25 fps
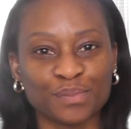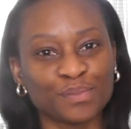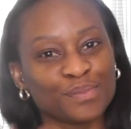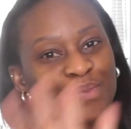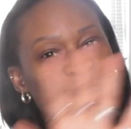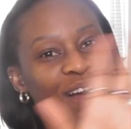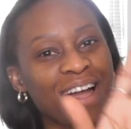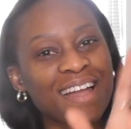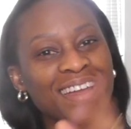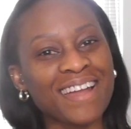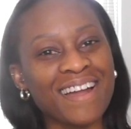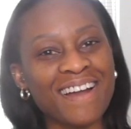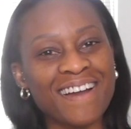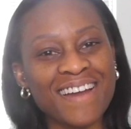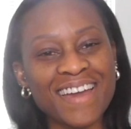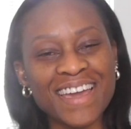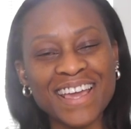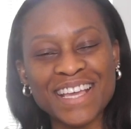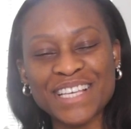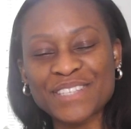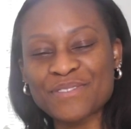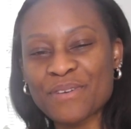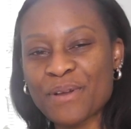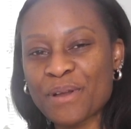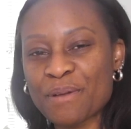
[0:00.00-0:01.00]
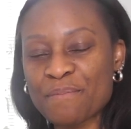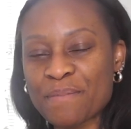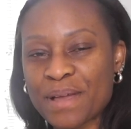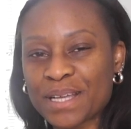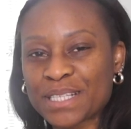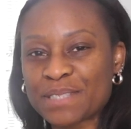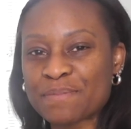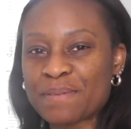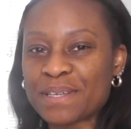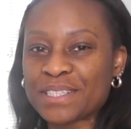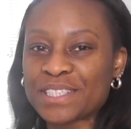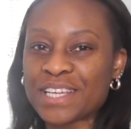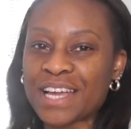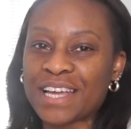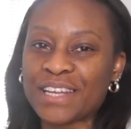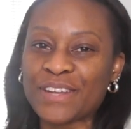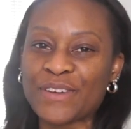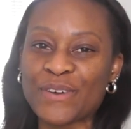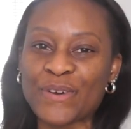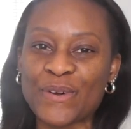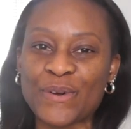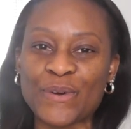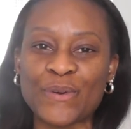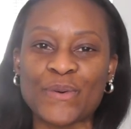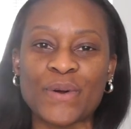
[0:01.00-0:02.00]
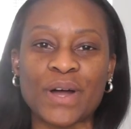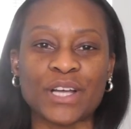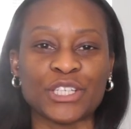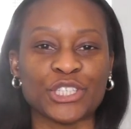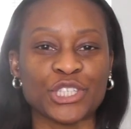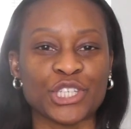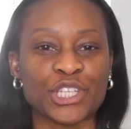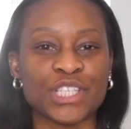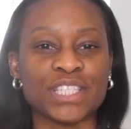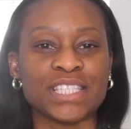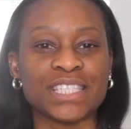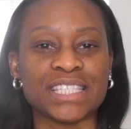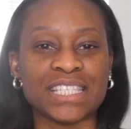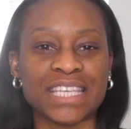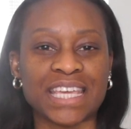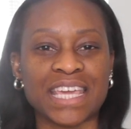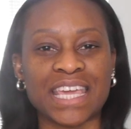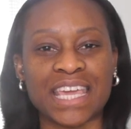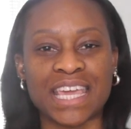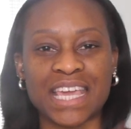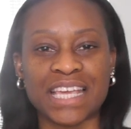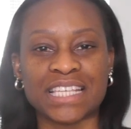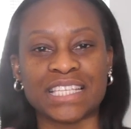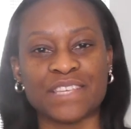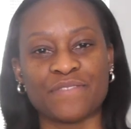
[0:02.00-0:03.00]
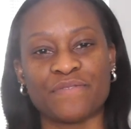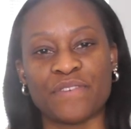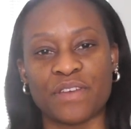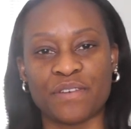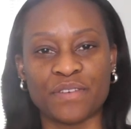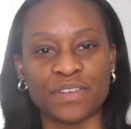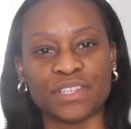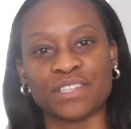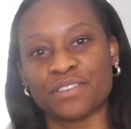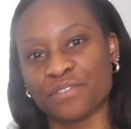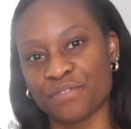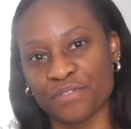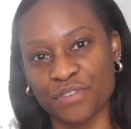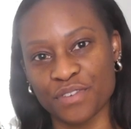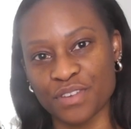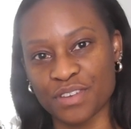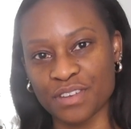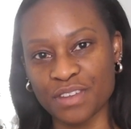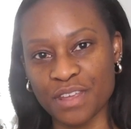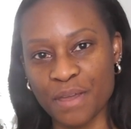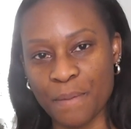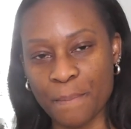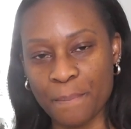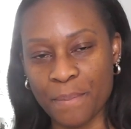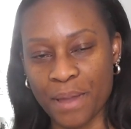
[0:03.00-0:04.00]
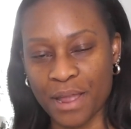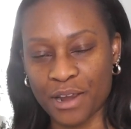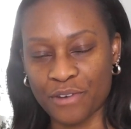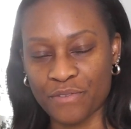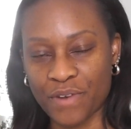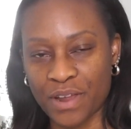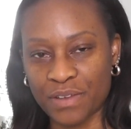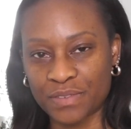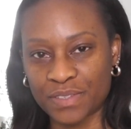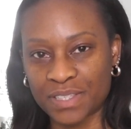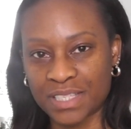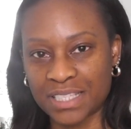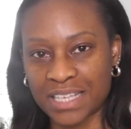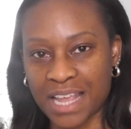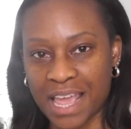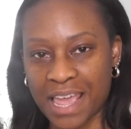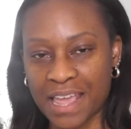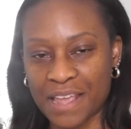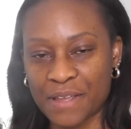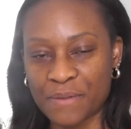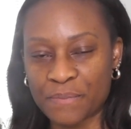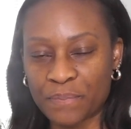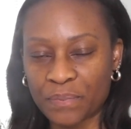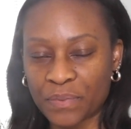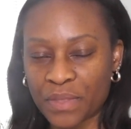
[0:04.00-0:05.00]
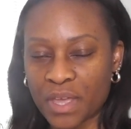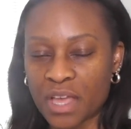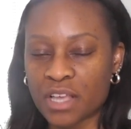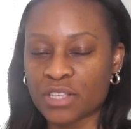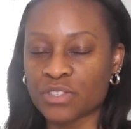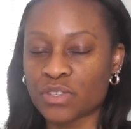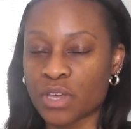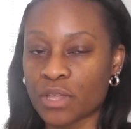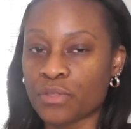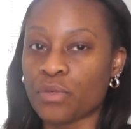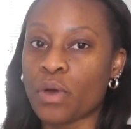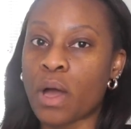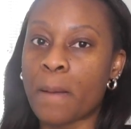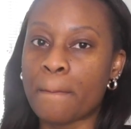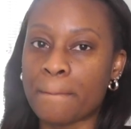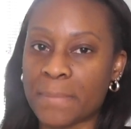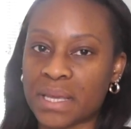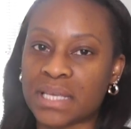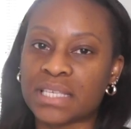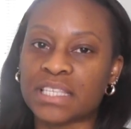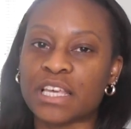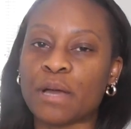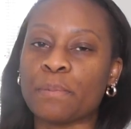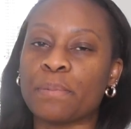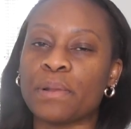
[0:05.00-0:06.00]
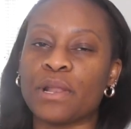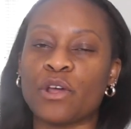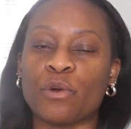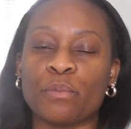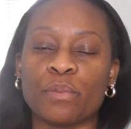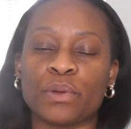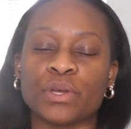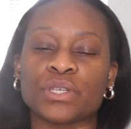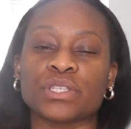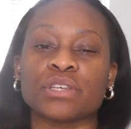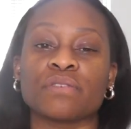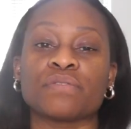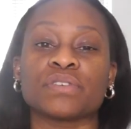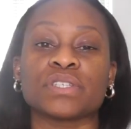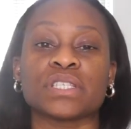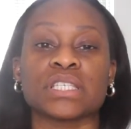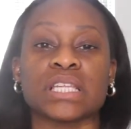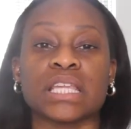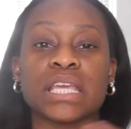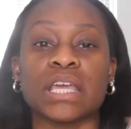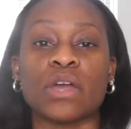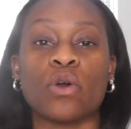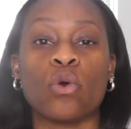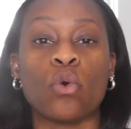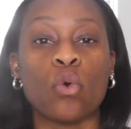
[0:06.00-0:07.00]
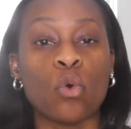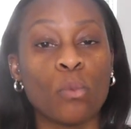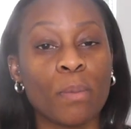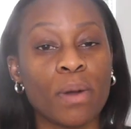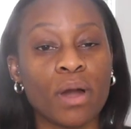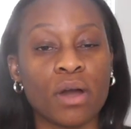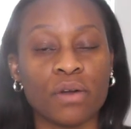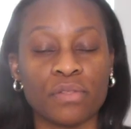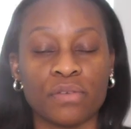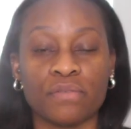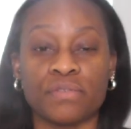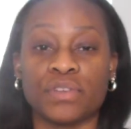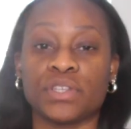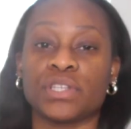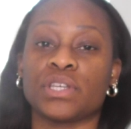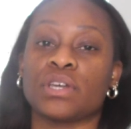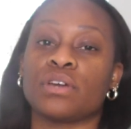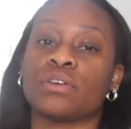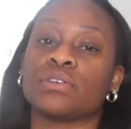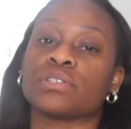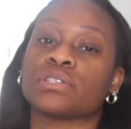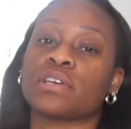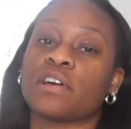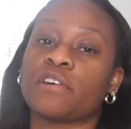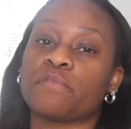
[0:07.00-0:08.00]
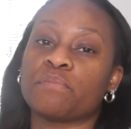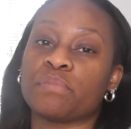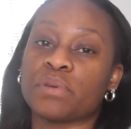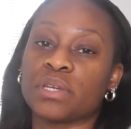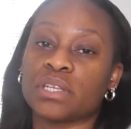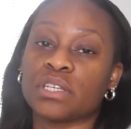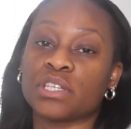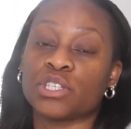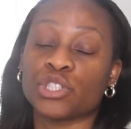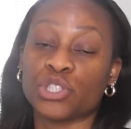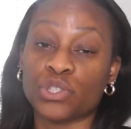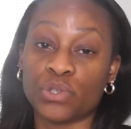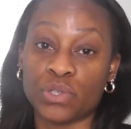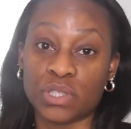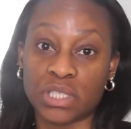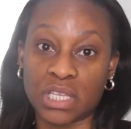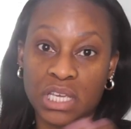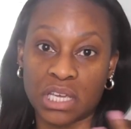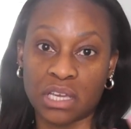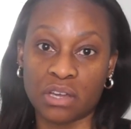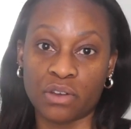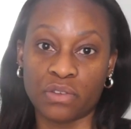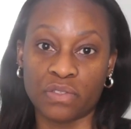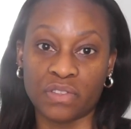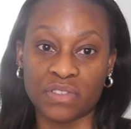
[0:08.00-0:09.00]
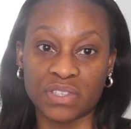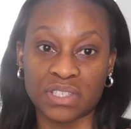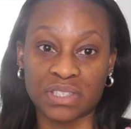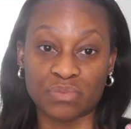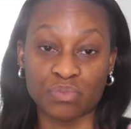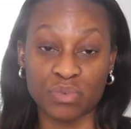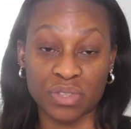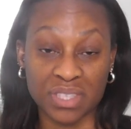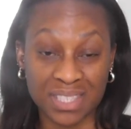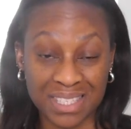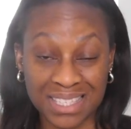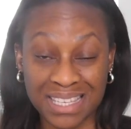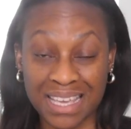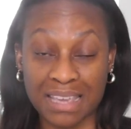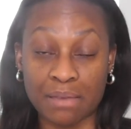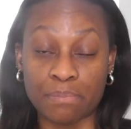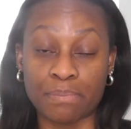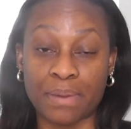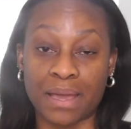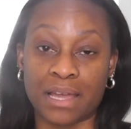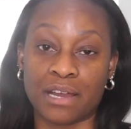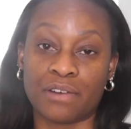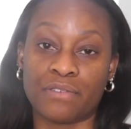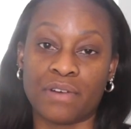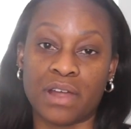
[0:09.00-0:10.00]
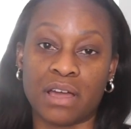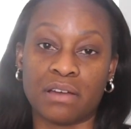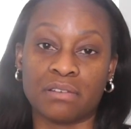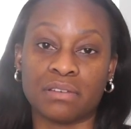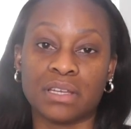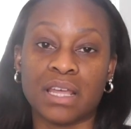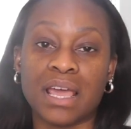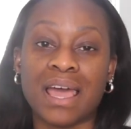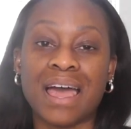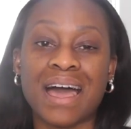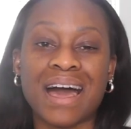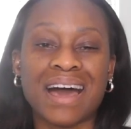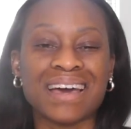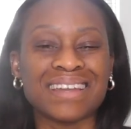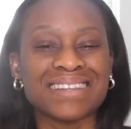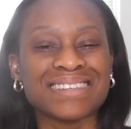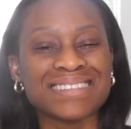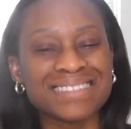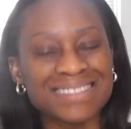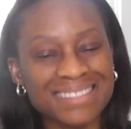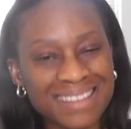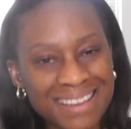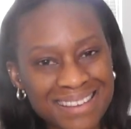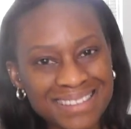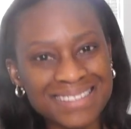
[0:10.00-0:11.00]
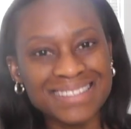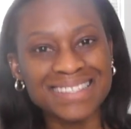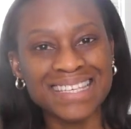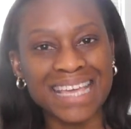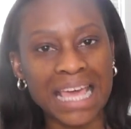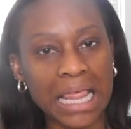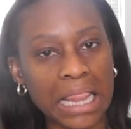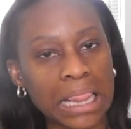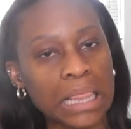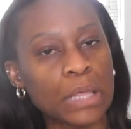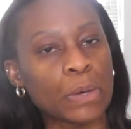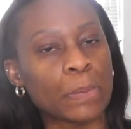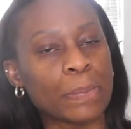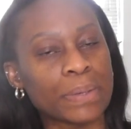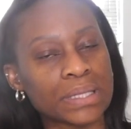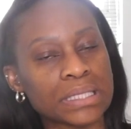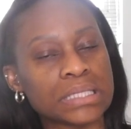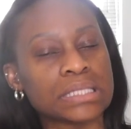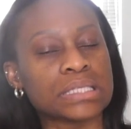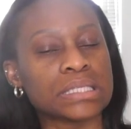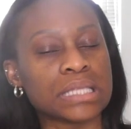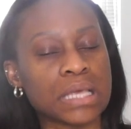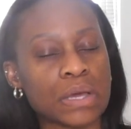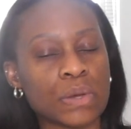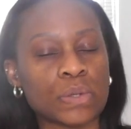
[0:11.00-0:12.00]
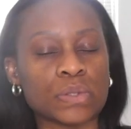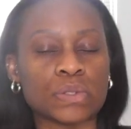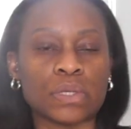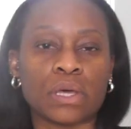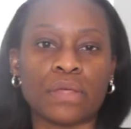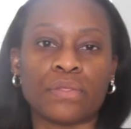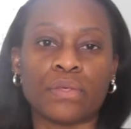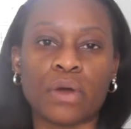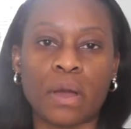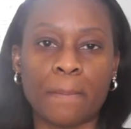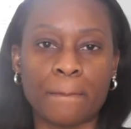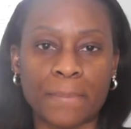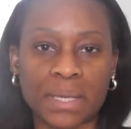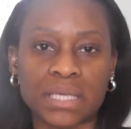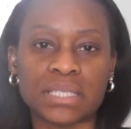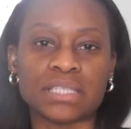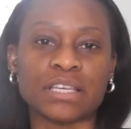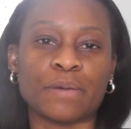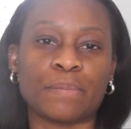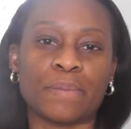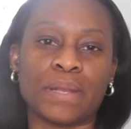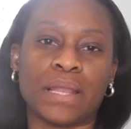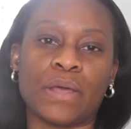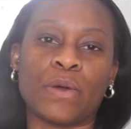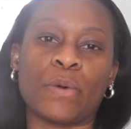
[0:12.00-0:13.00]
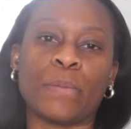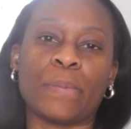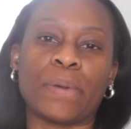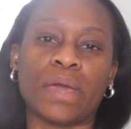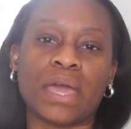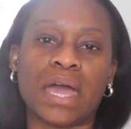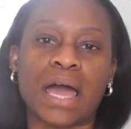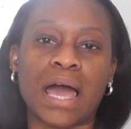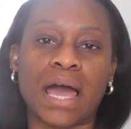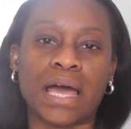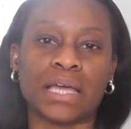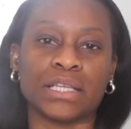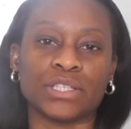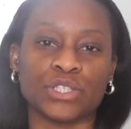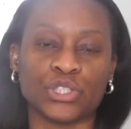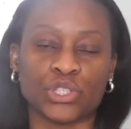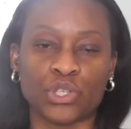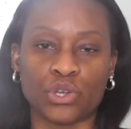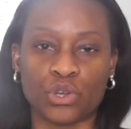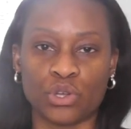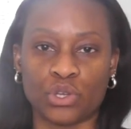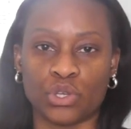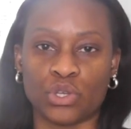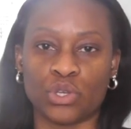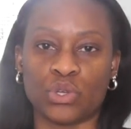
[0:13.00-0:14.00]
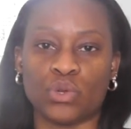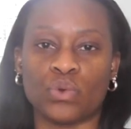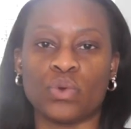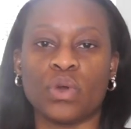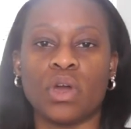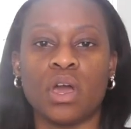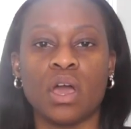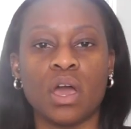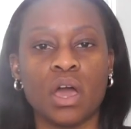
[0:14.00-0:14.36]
Hi guys, welcome back to my channel. As you can see, it's a very different background today. So I thought I'd mix it up a little bit because obviously all my other videos I've been shooting on this with the same background and it's starting to get a little bit stale. So I thought I'd mix it up a little bit and show you